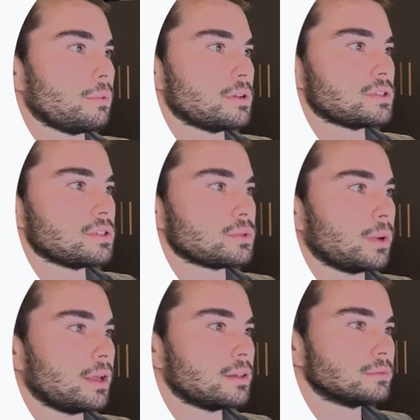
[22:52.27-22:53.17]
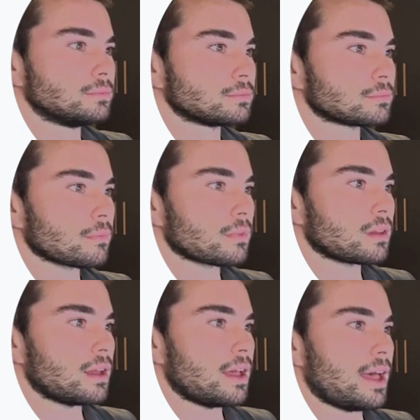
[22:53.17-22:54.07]
press this one,
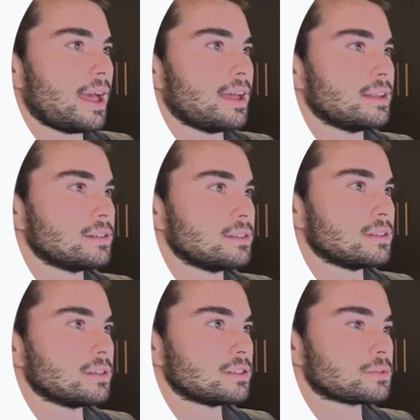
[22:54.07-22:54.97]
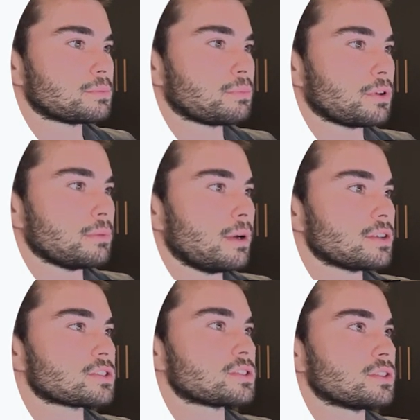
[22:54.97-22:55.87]
and it's pretty
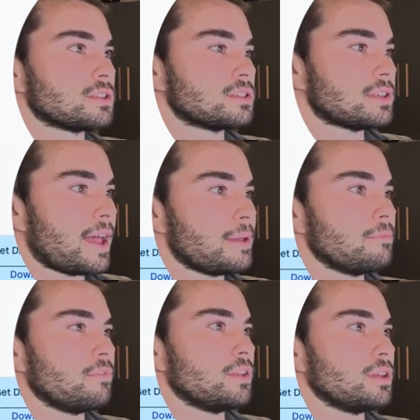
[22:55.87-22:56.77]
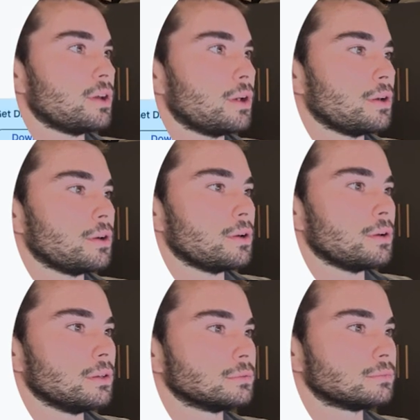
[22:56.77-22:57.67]
much the same
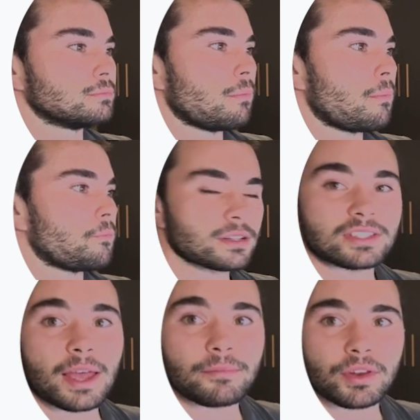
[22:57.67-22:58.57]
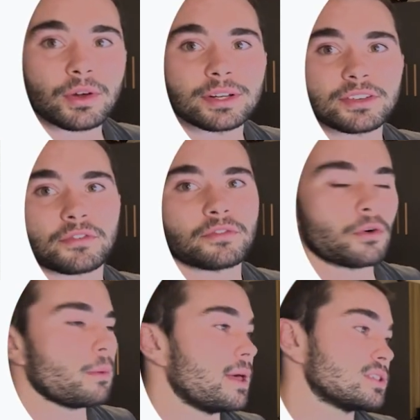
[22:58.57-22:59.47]
video in a different
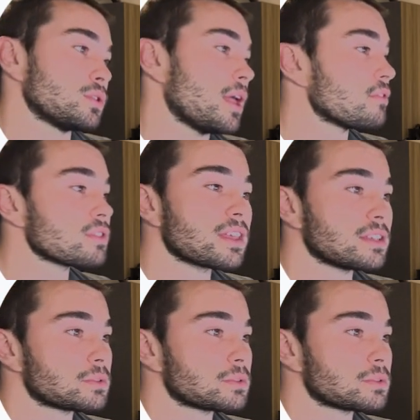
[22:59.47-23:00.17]
format. So everything is